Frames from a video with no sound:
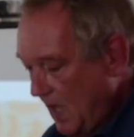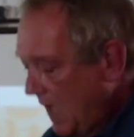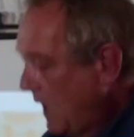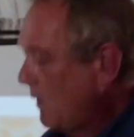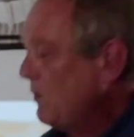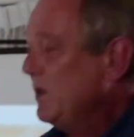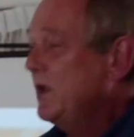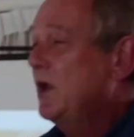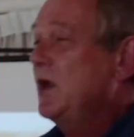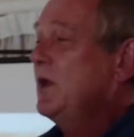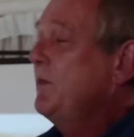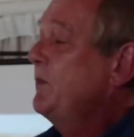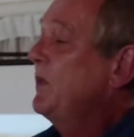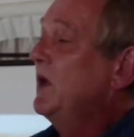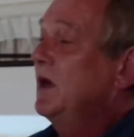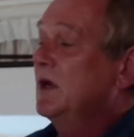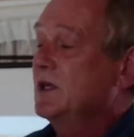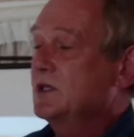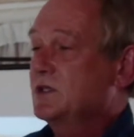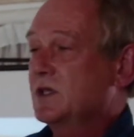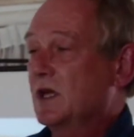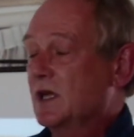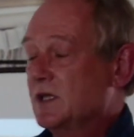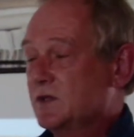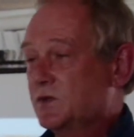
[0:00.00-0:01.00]
I will not
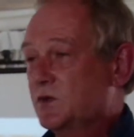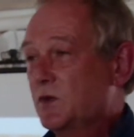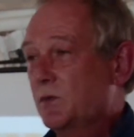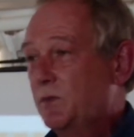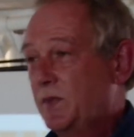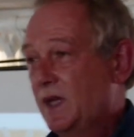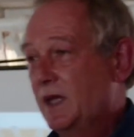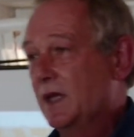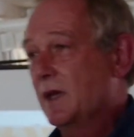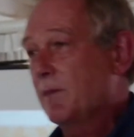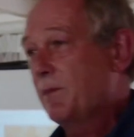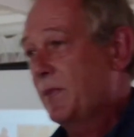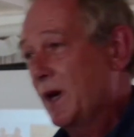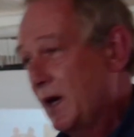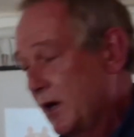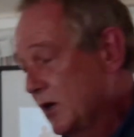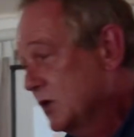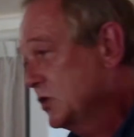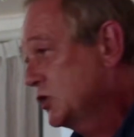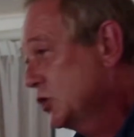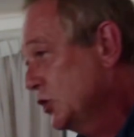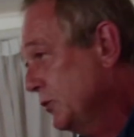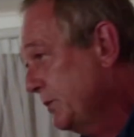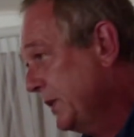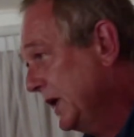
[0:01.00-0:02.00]
apologize for being a
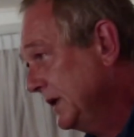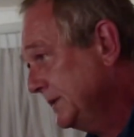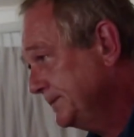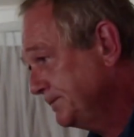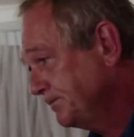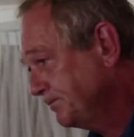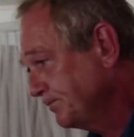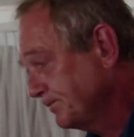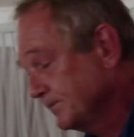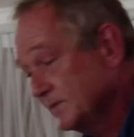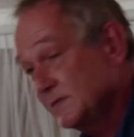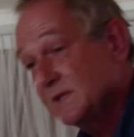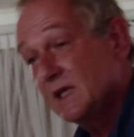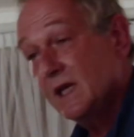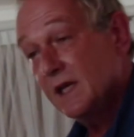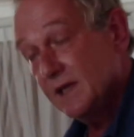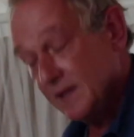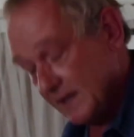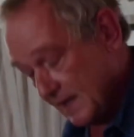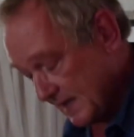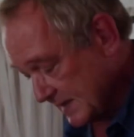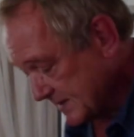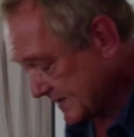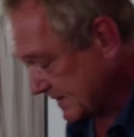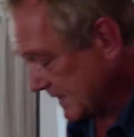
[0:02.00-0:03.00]
paratrooper in
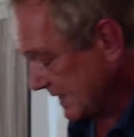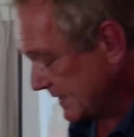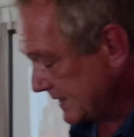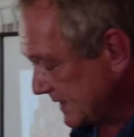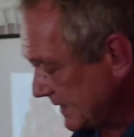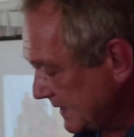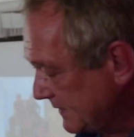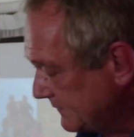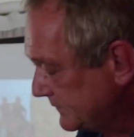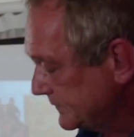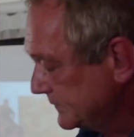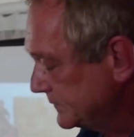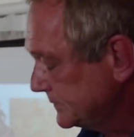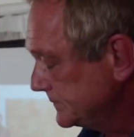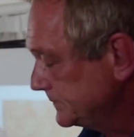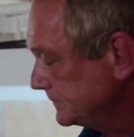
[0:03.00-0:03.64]
the SADF.